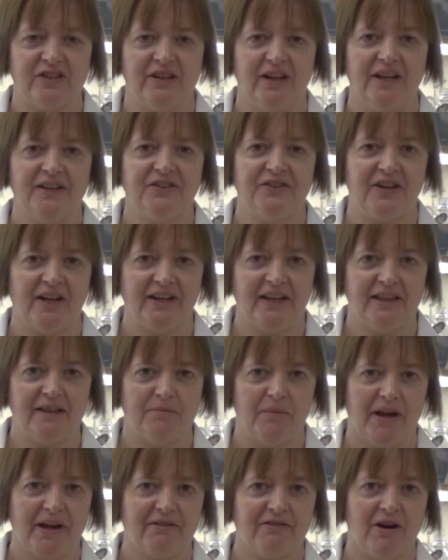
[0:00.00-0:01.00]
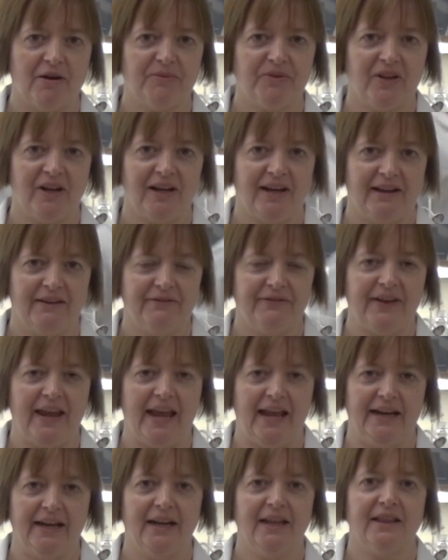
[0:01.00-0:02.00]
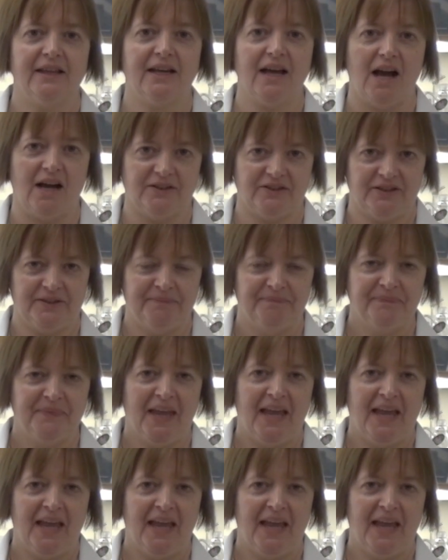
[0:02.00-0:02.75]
I study the microbes that live in the gut.